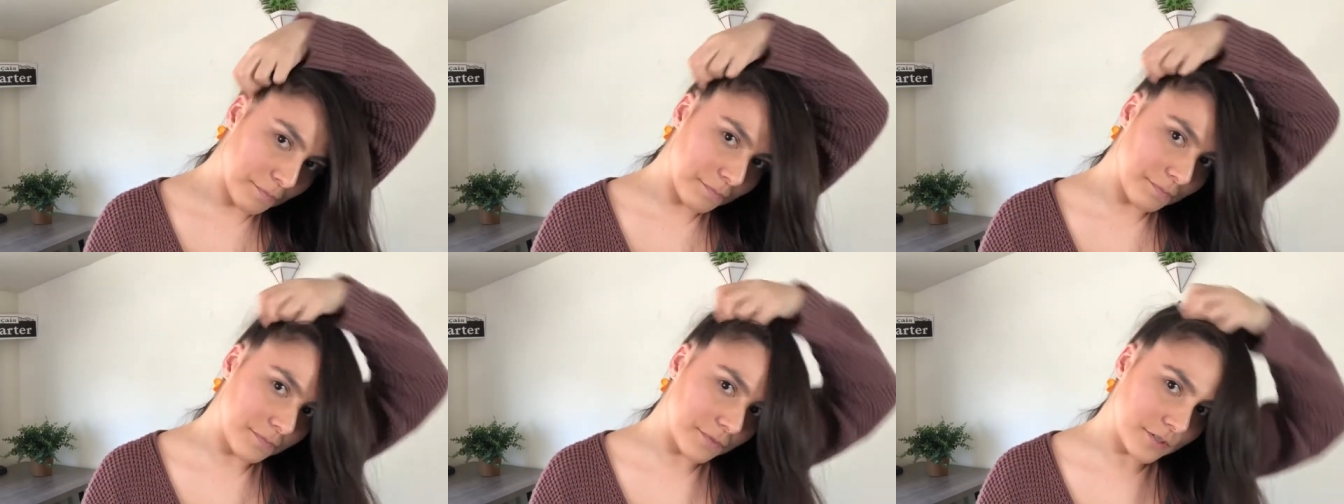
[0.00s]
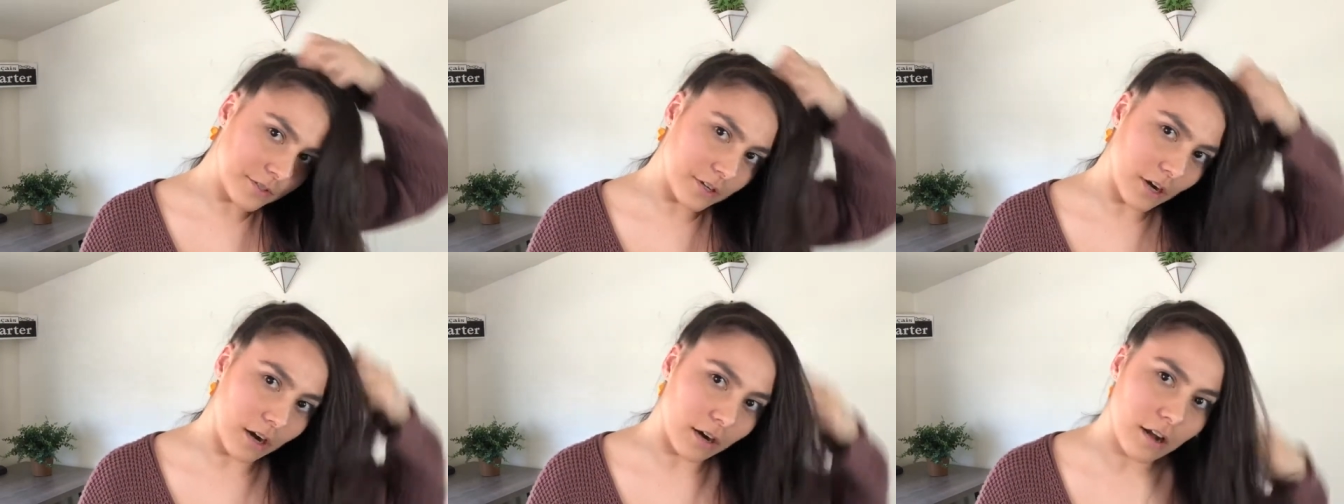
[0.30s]

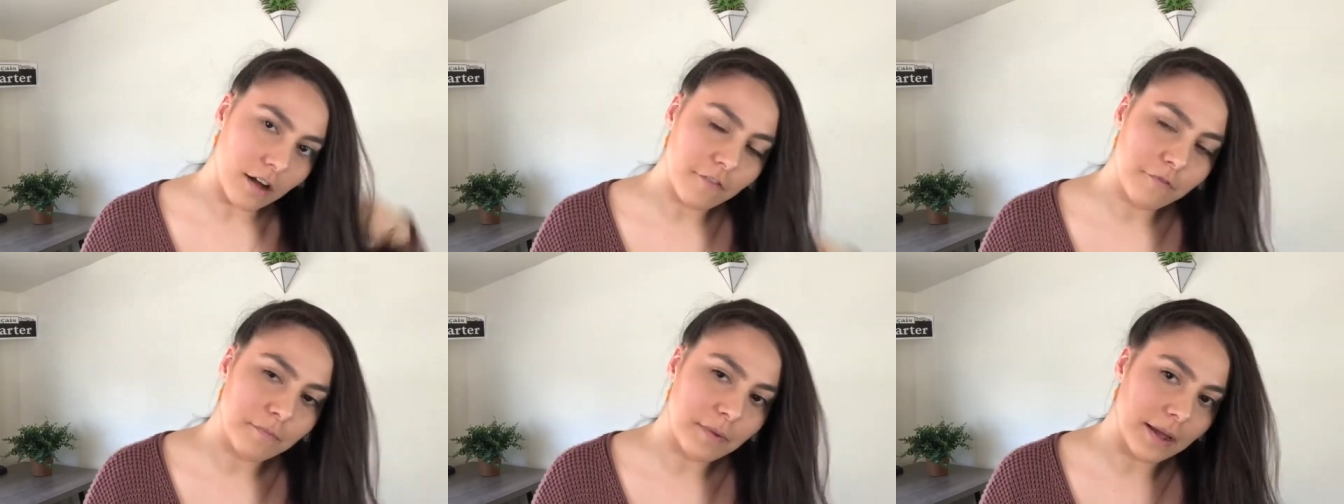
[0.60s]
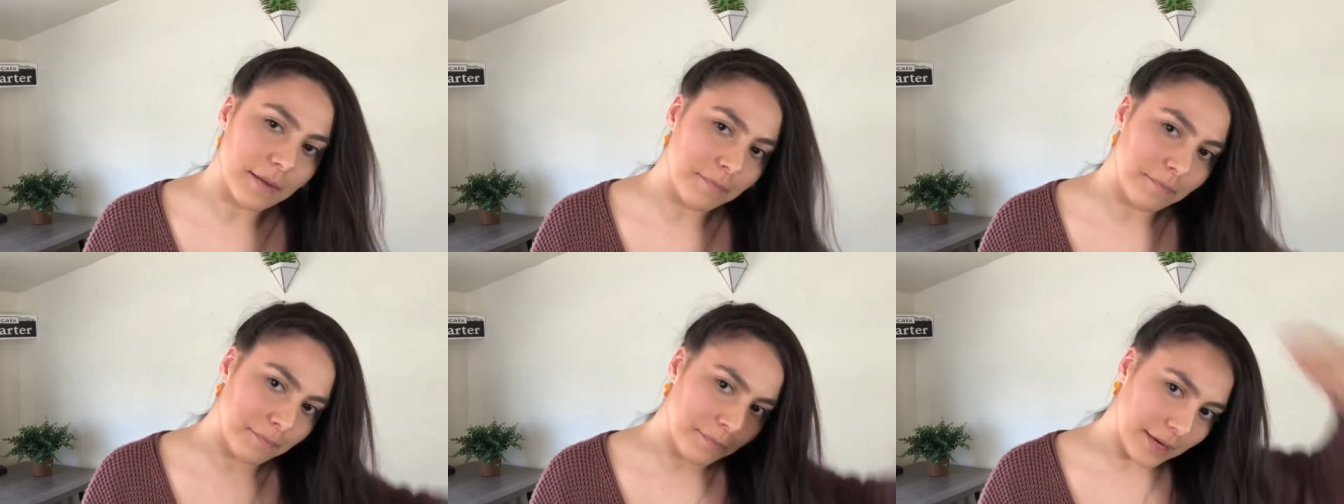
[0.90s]
start off
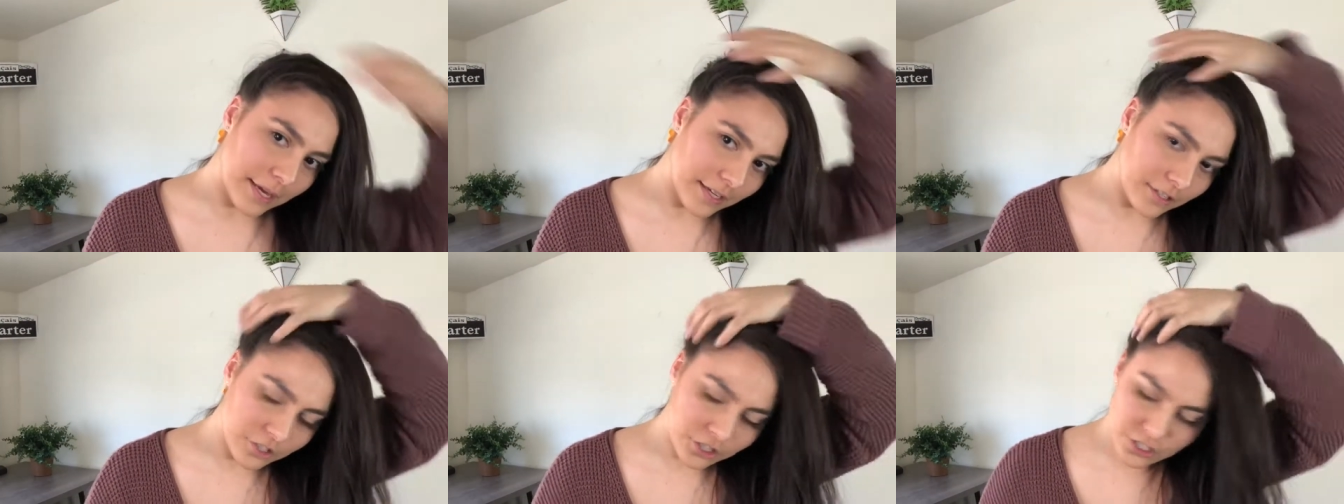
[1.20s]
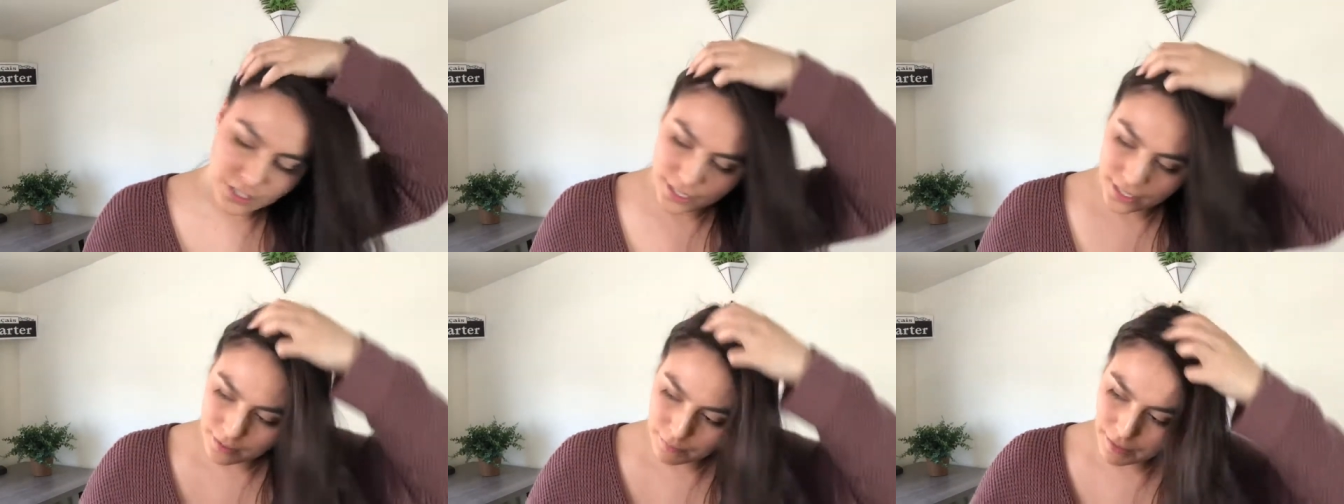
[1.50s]
by
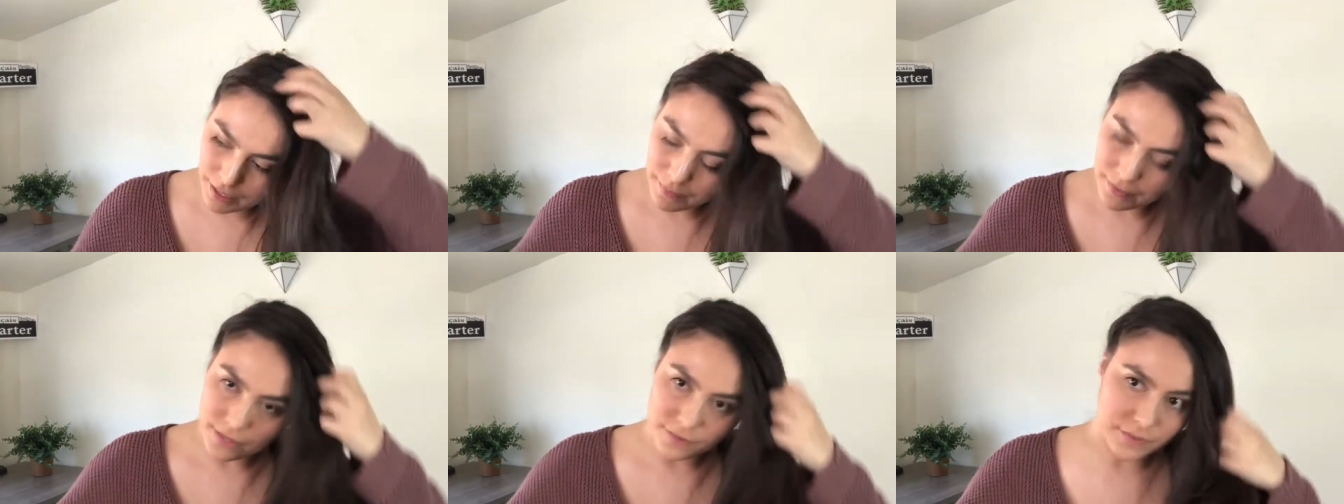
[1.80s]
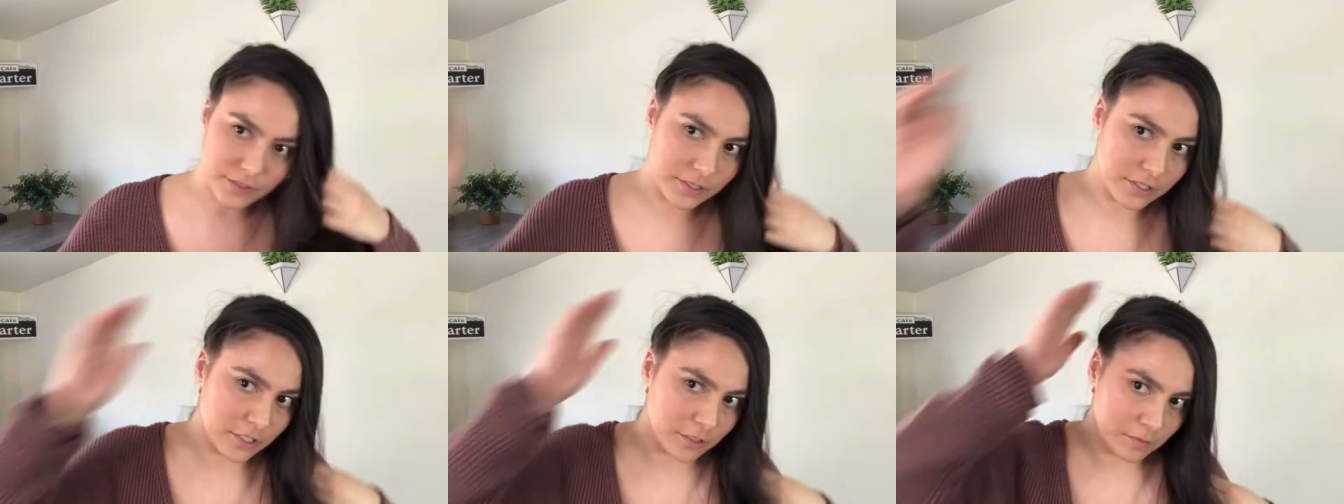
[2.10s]
pinching, maybe
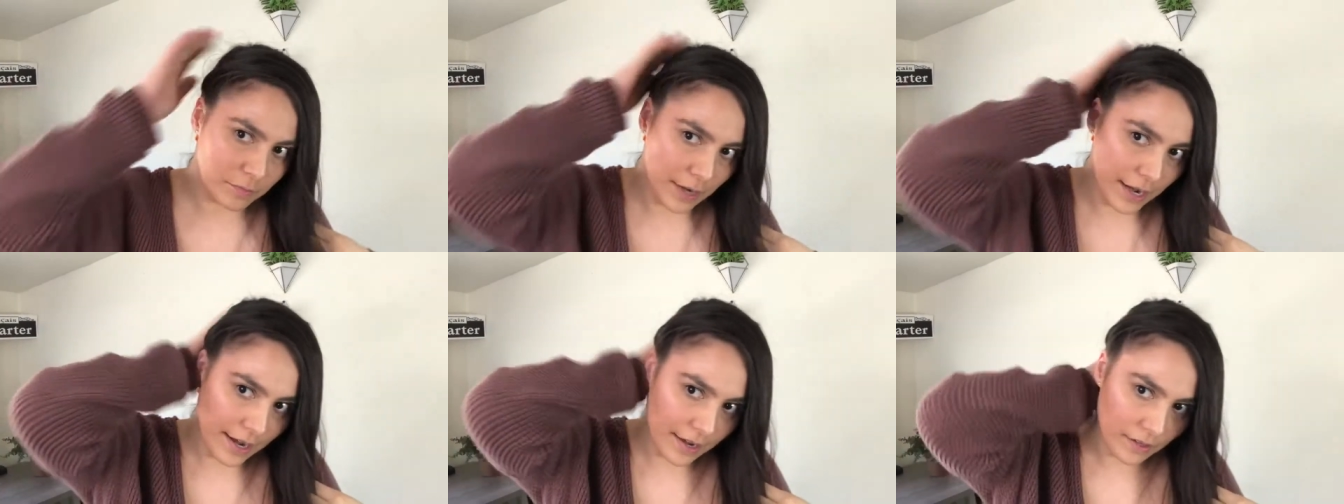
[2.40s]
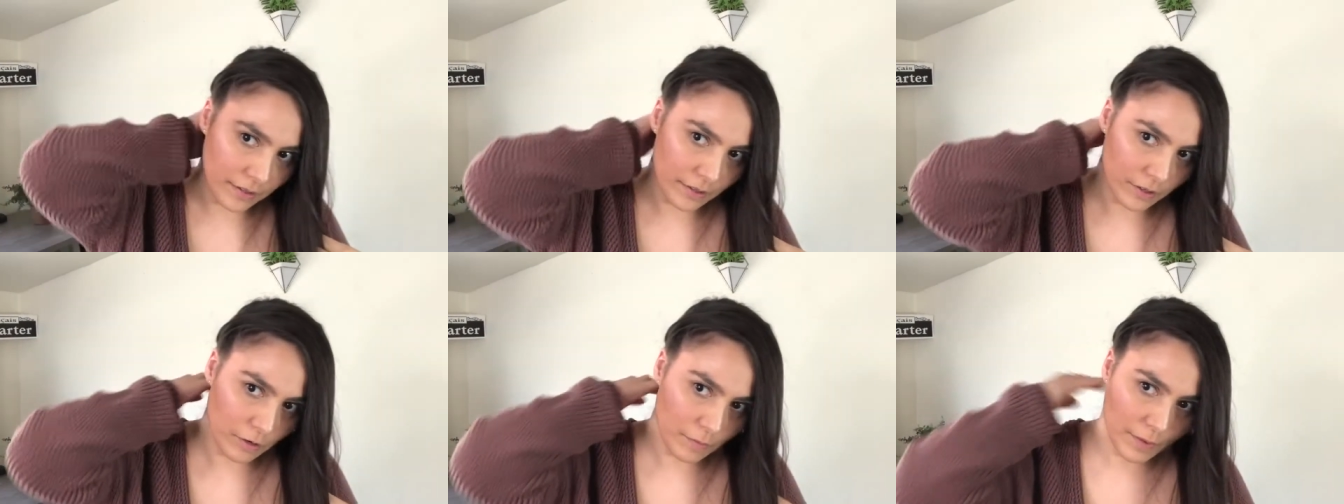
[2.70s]
even spray it a
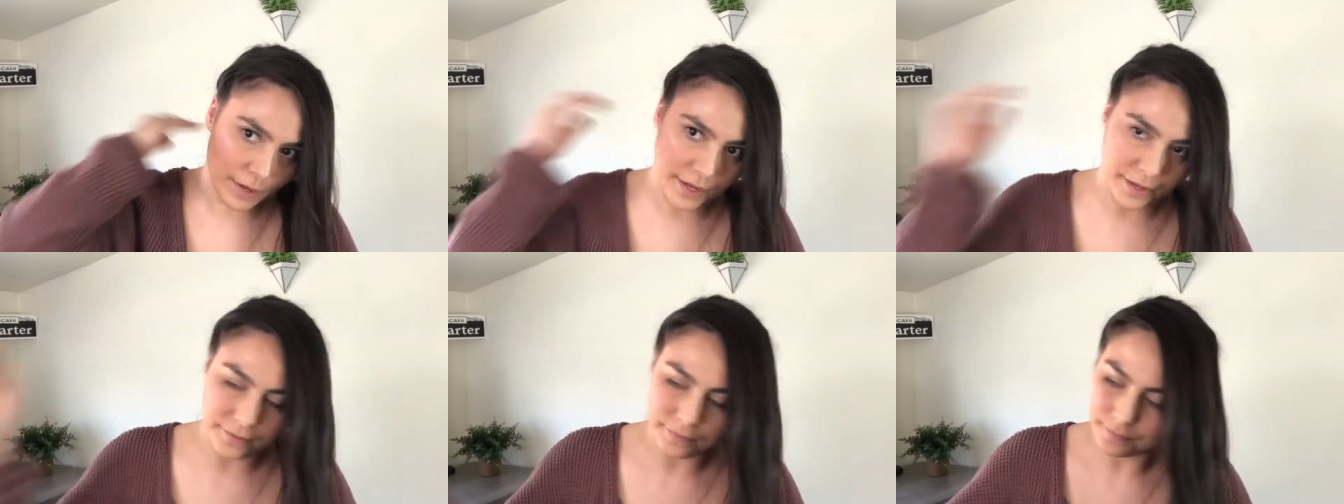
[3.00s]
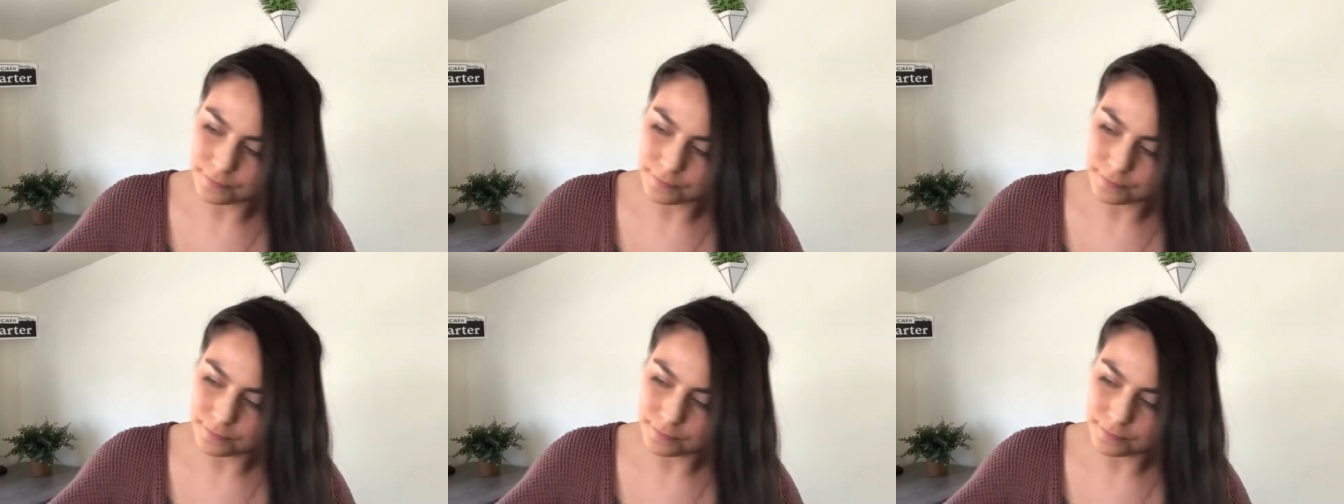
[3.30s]
little bit.